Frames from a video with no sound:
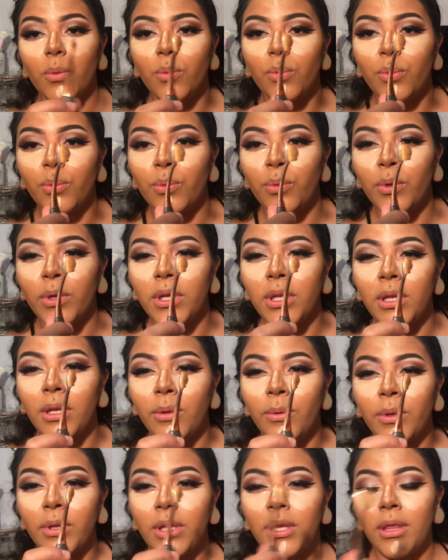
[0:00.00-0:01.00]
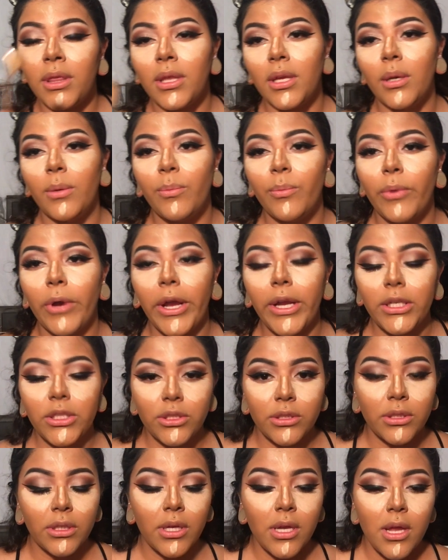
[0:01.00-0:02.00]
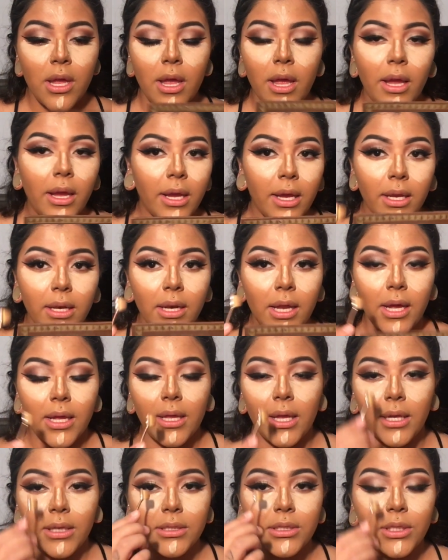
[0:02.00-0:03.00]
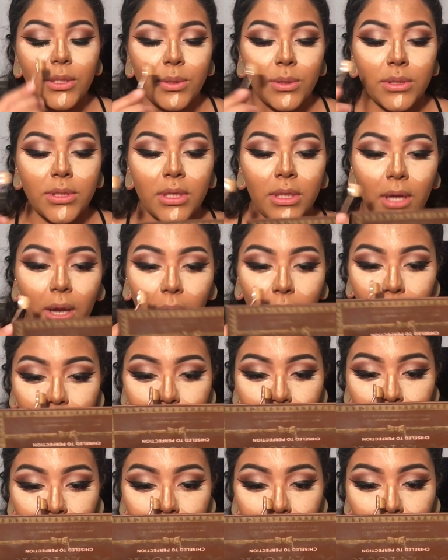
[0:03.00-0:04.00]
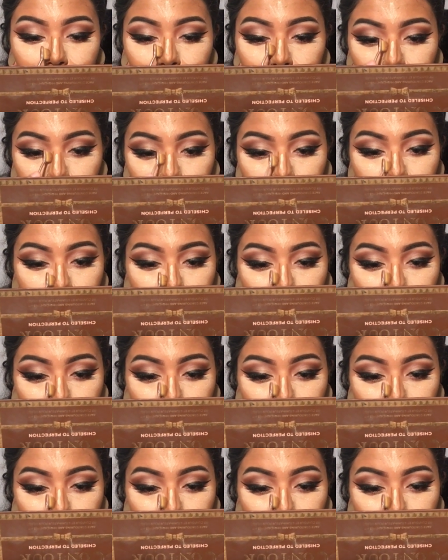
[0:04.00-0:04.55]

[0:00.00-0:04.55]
a really thin brush, and I like to use it on my nose.